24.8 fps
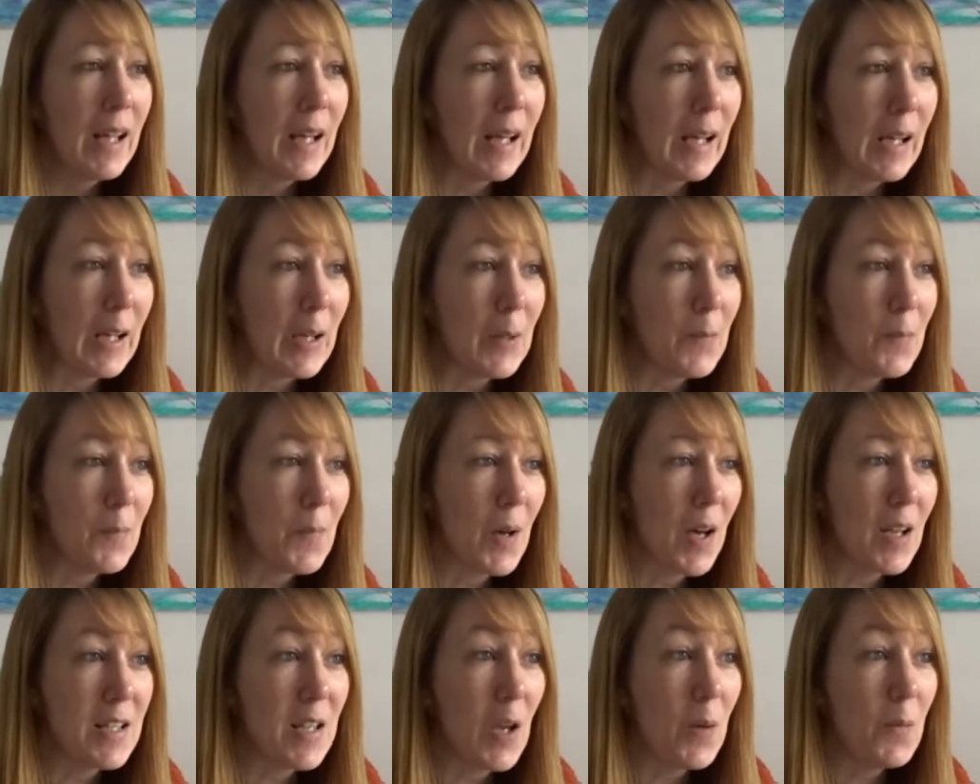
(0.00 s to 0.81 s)

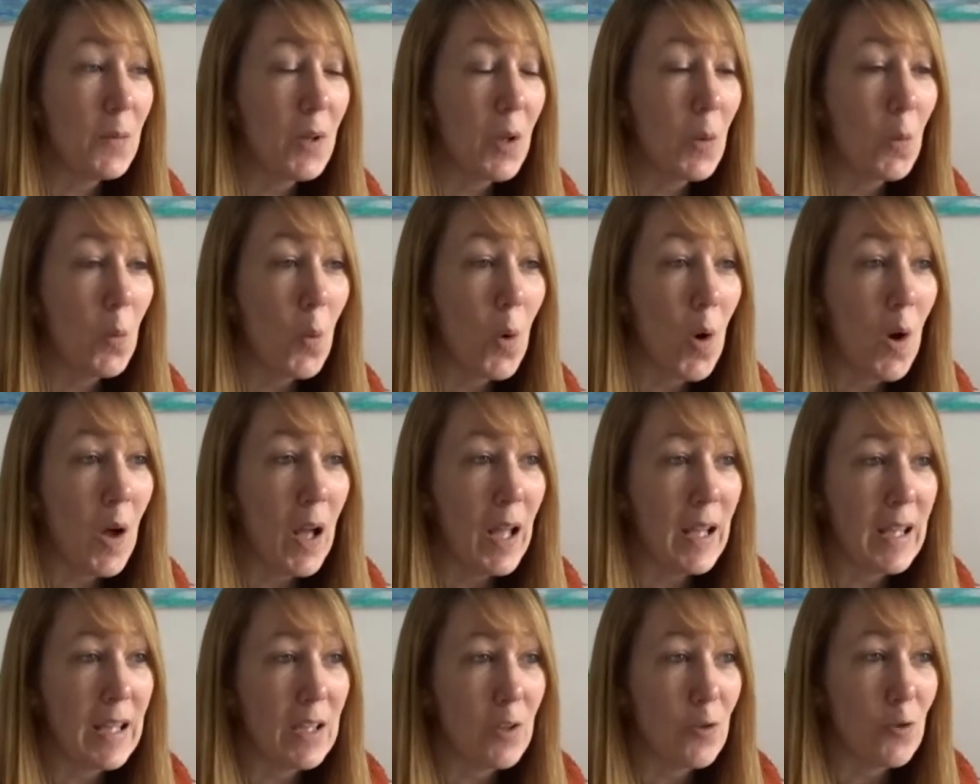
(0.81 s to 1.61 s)
I don't know
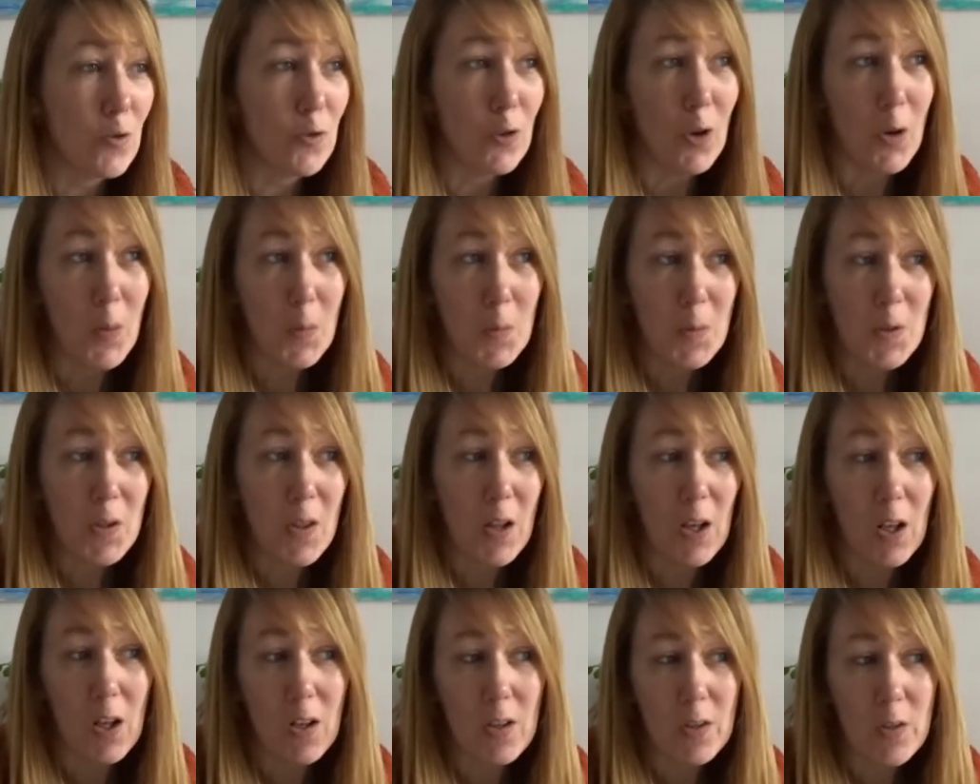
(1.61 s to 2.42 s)
why it's dropped
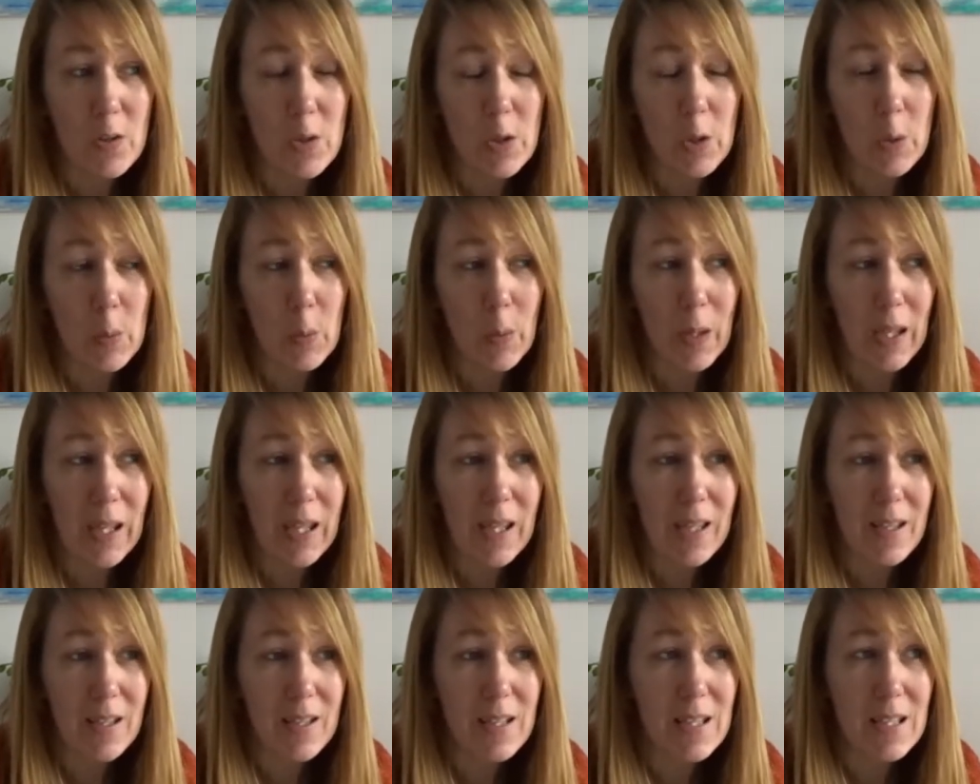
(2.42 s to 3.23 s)
the last 2
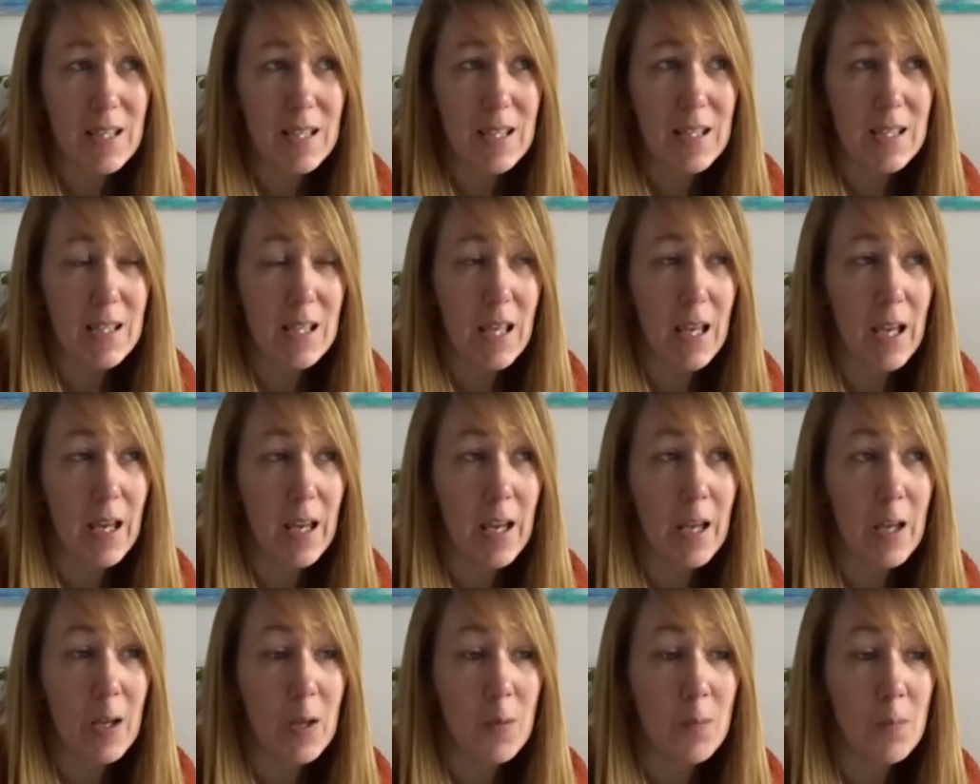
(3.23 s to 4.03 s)
weeks,
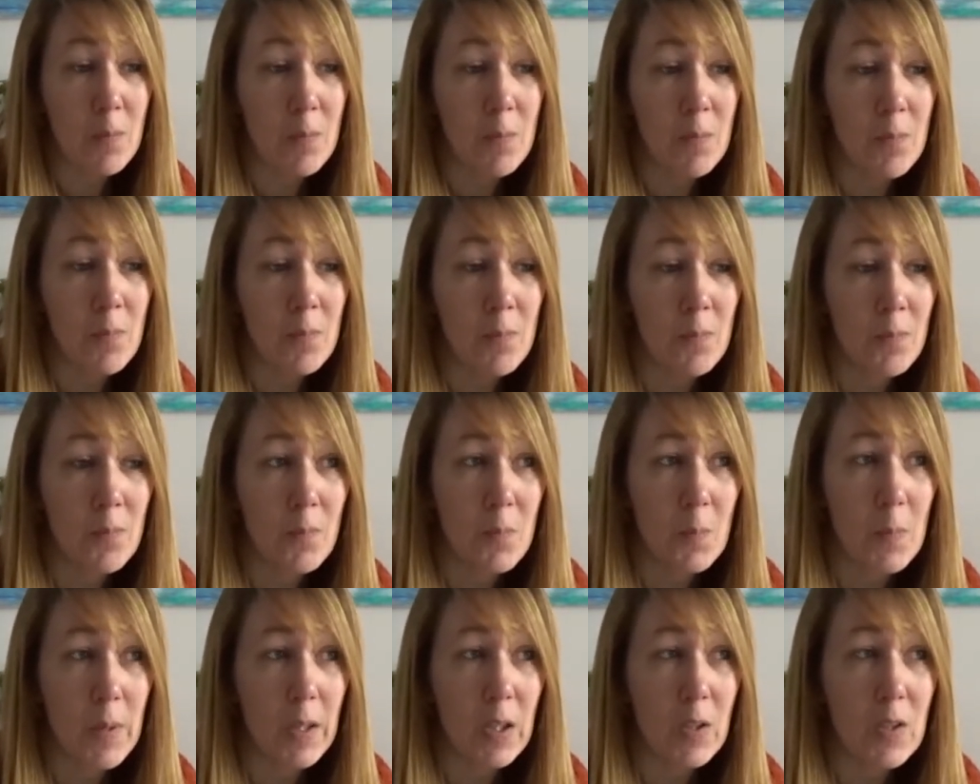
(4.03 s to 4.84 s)

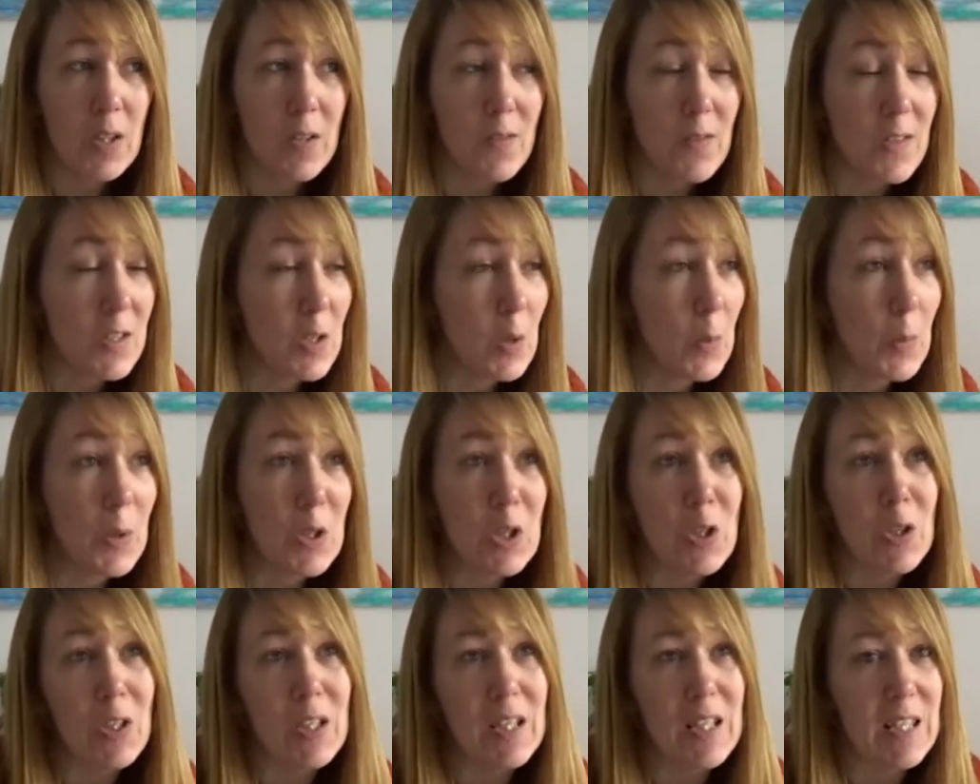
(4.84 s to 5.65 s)
because I've still been
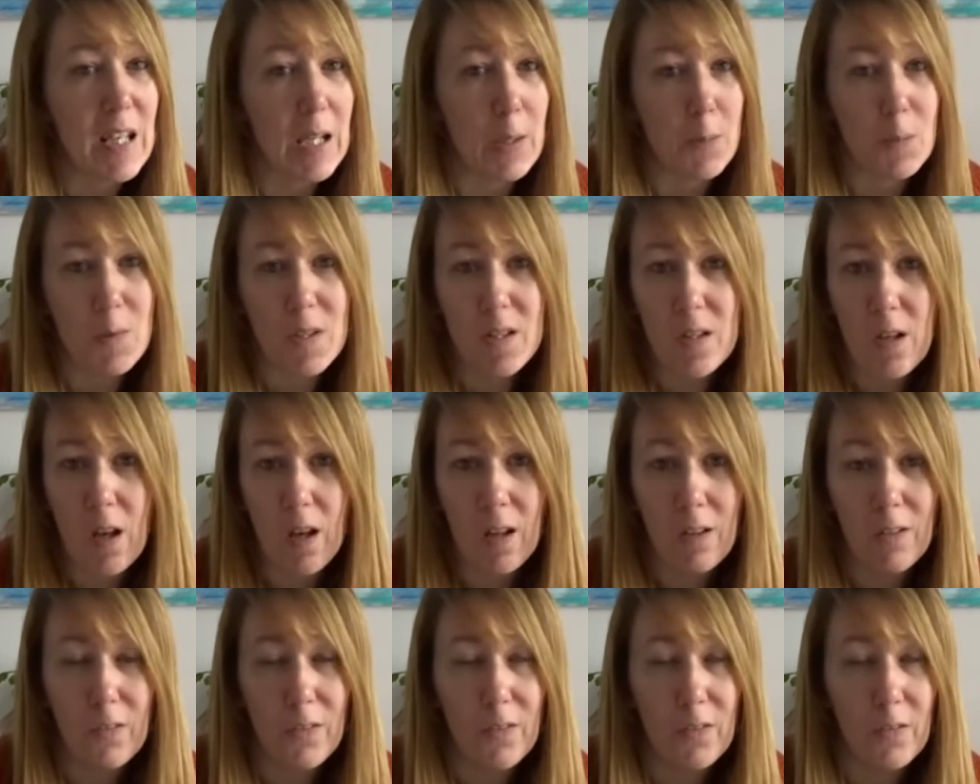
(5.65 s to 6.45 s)
doing the same
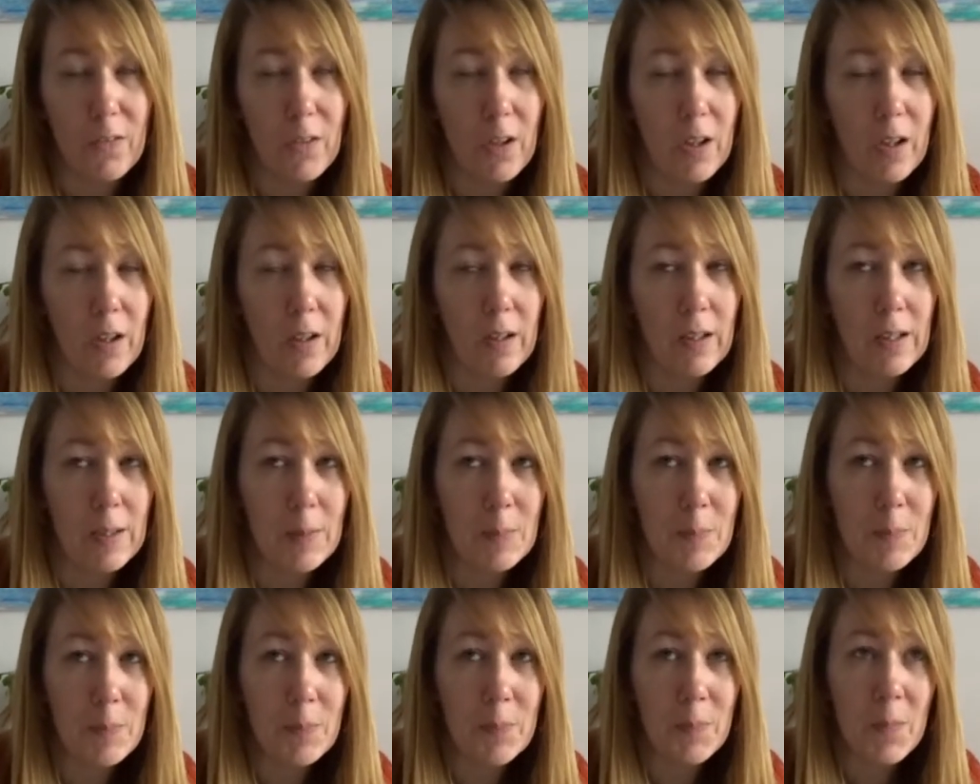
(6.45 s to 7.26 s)
stuff.
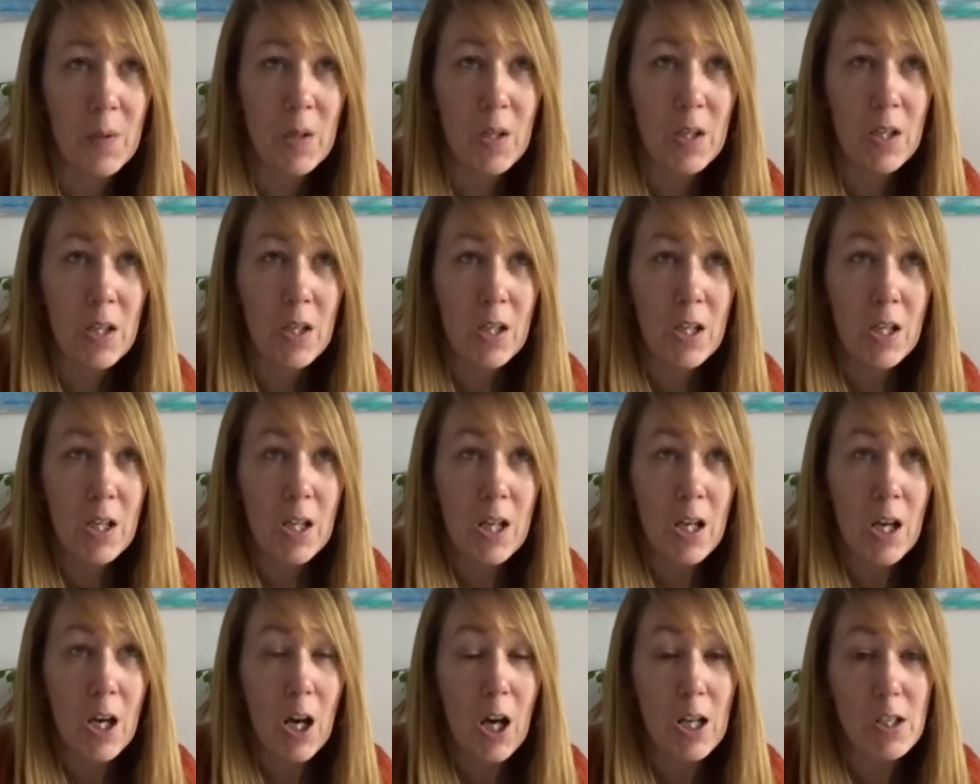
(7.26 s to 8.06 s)

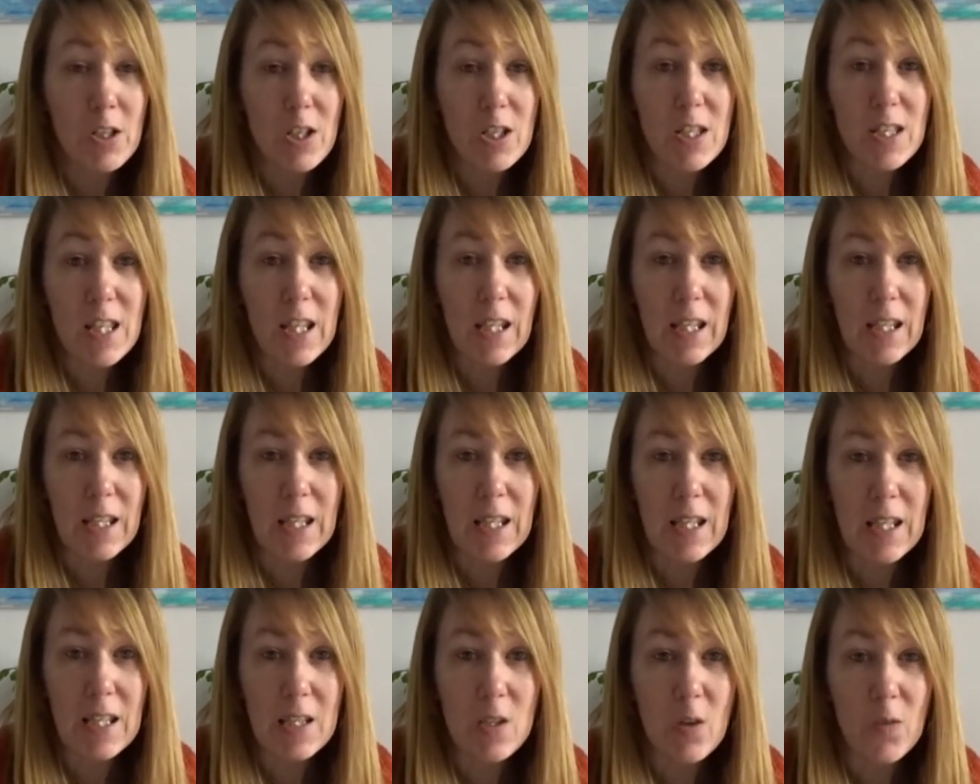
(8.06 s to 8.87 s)
I just
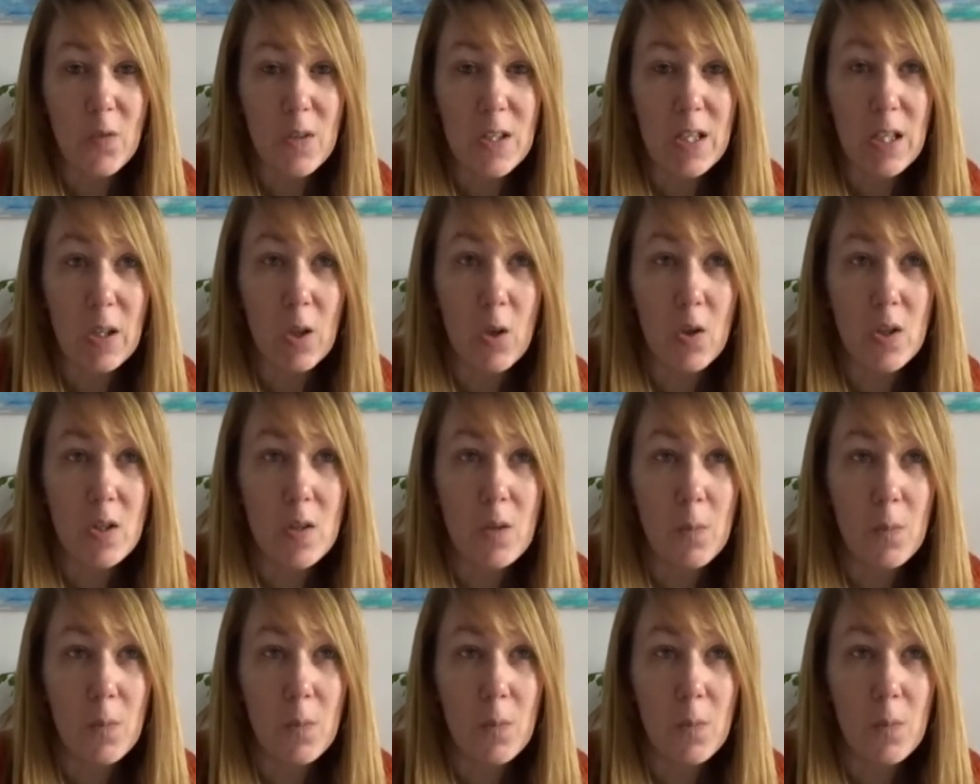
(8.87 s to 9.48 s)
think it's obviously because